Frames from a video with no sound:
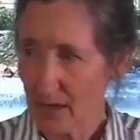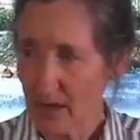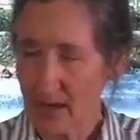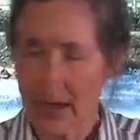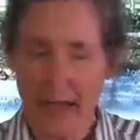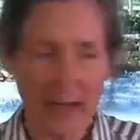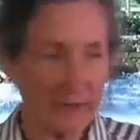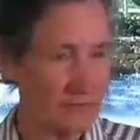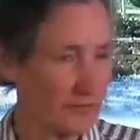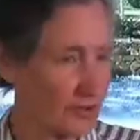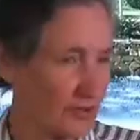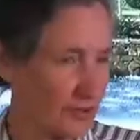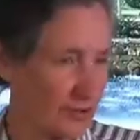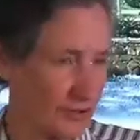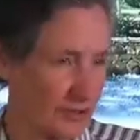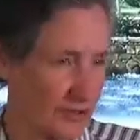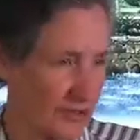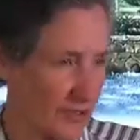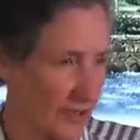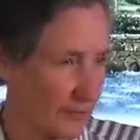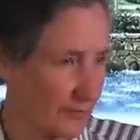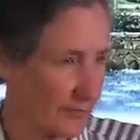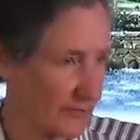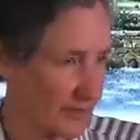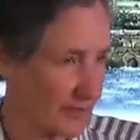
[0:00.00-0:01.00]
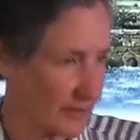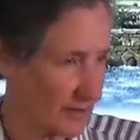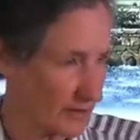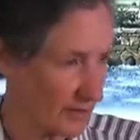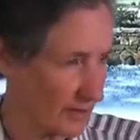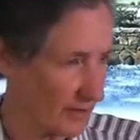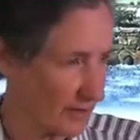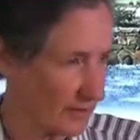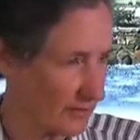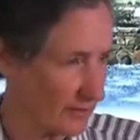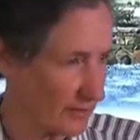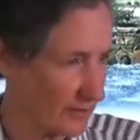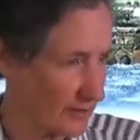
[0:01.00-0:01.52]
I have to do something
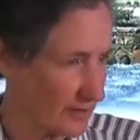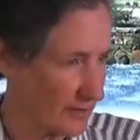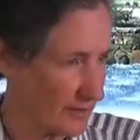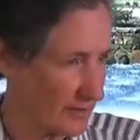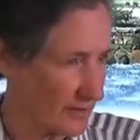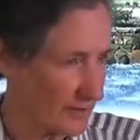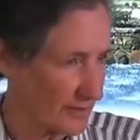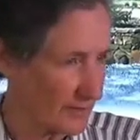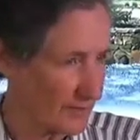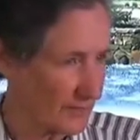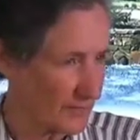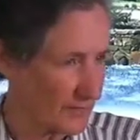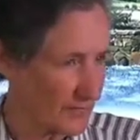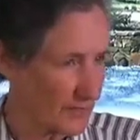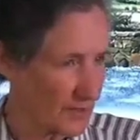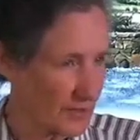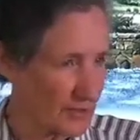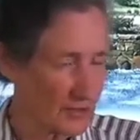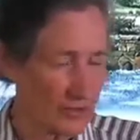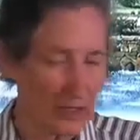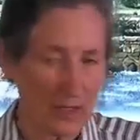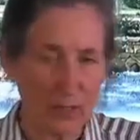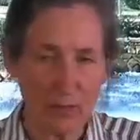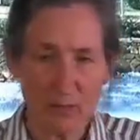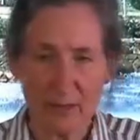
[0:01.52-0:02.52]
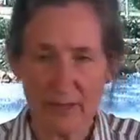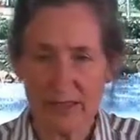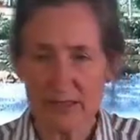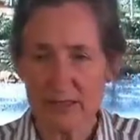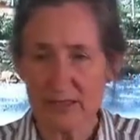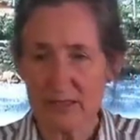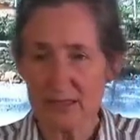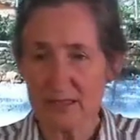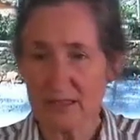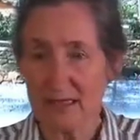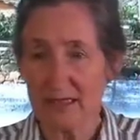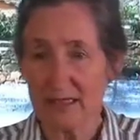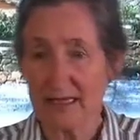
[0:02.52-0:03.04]
though. So I
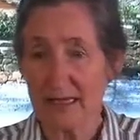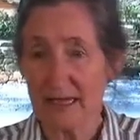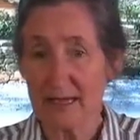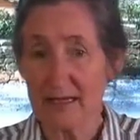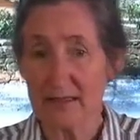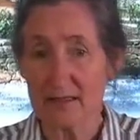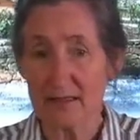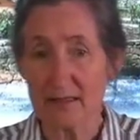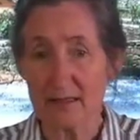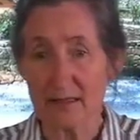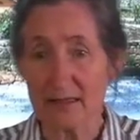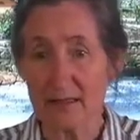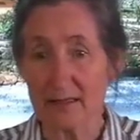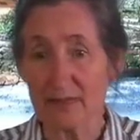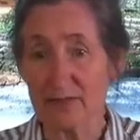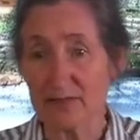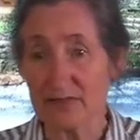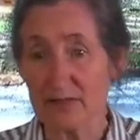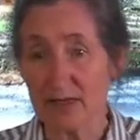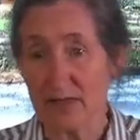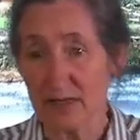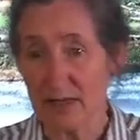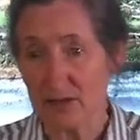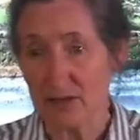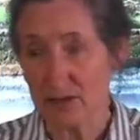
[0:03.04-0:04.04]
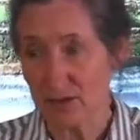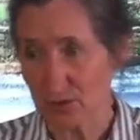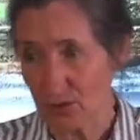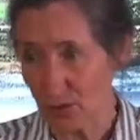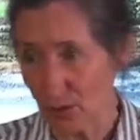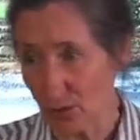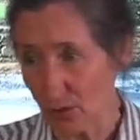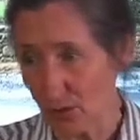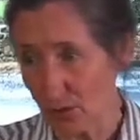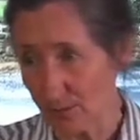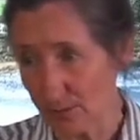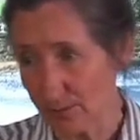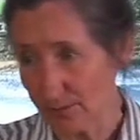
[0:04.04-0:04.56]
went to the lady that lives next
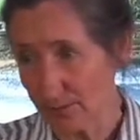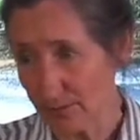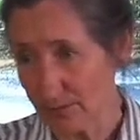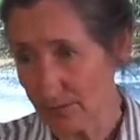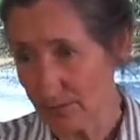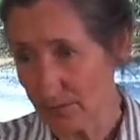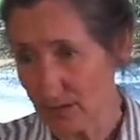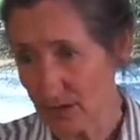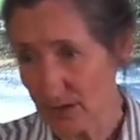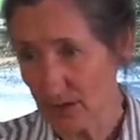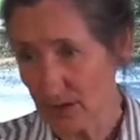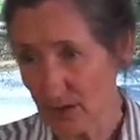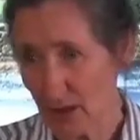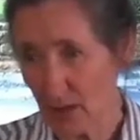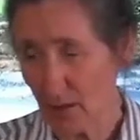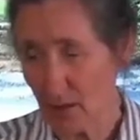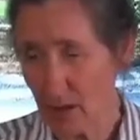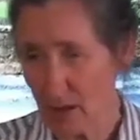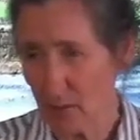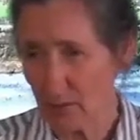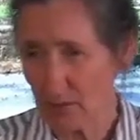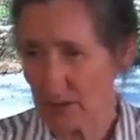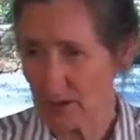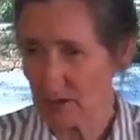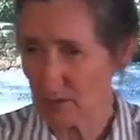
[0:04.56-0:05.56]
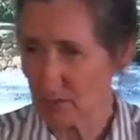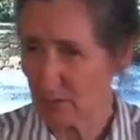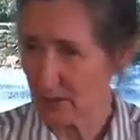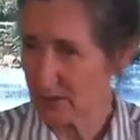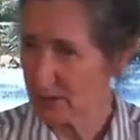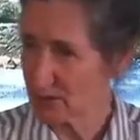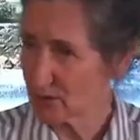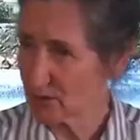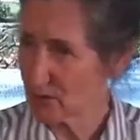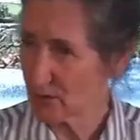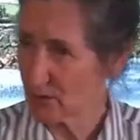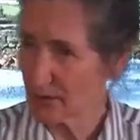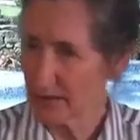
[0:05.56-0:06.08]
door. So I was,
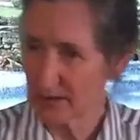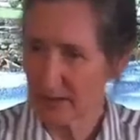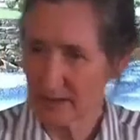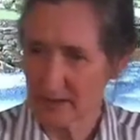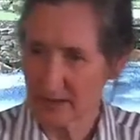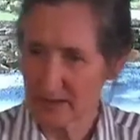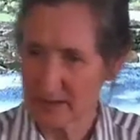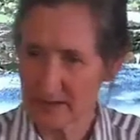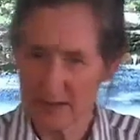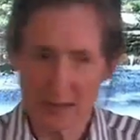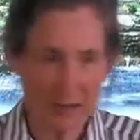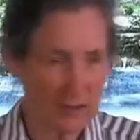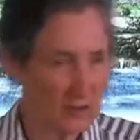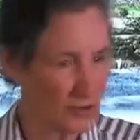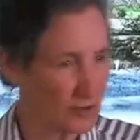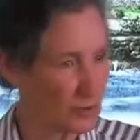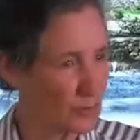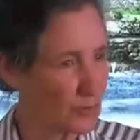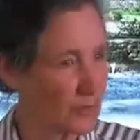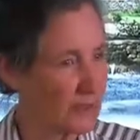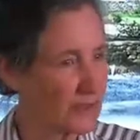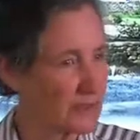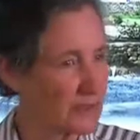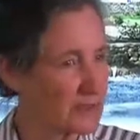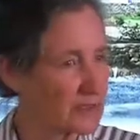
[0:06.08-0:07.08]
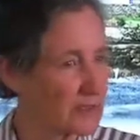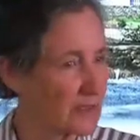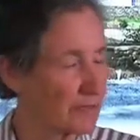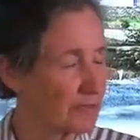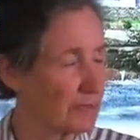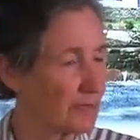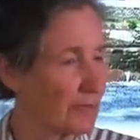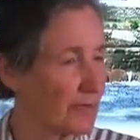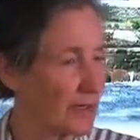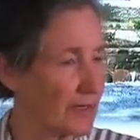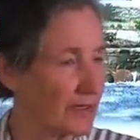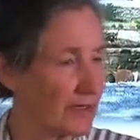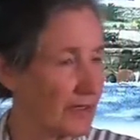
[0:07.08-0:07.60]
26 or
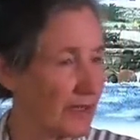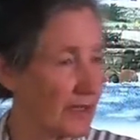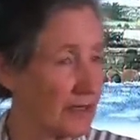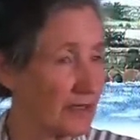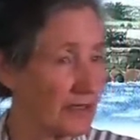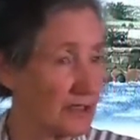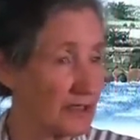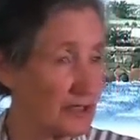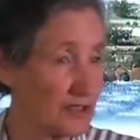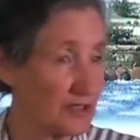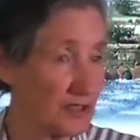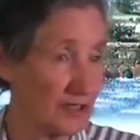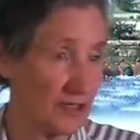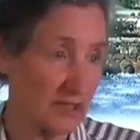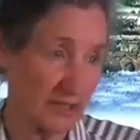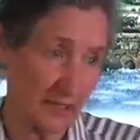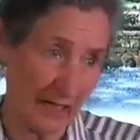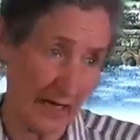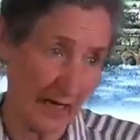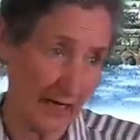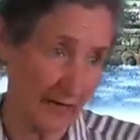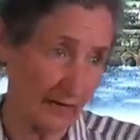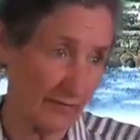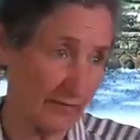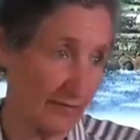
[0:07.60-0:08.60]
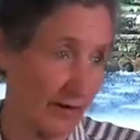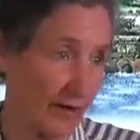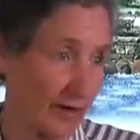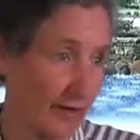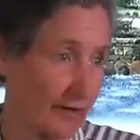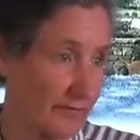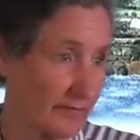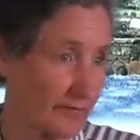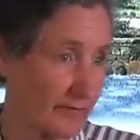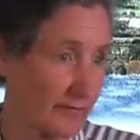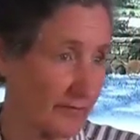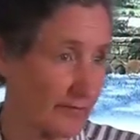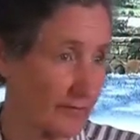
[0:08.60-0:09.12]
27 by now. She's
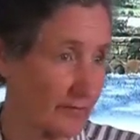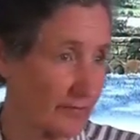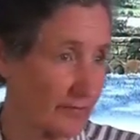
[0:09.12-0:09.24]
85.